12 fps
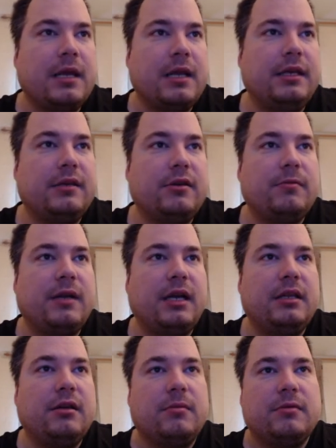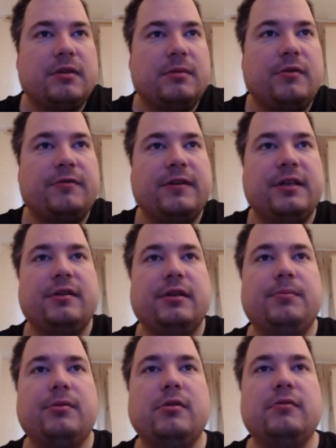this upgrade comes with professional
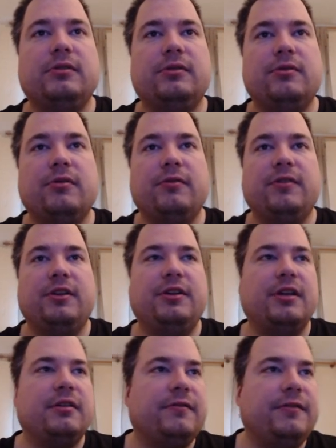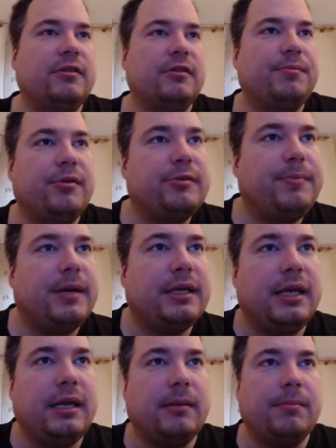and proven to convert done for your
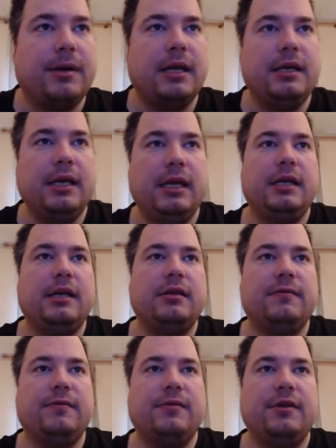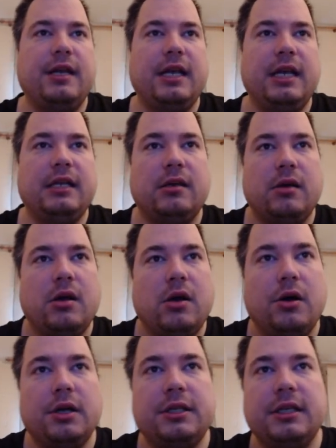prospecting and branding kits for the 8
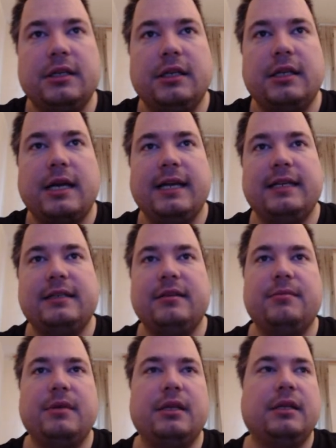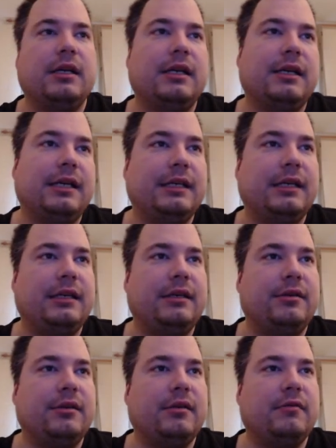hottest and highest demand agency
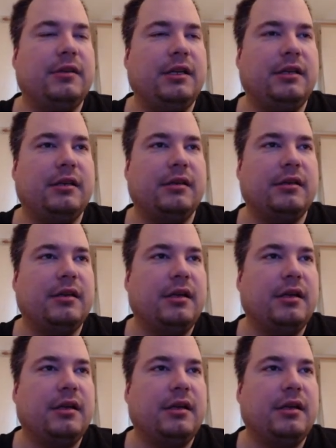service niches.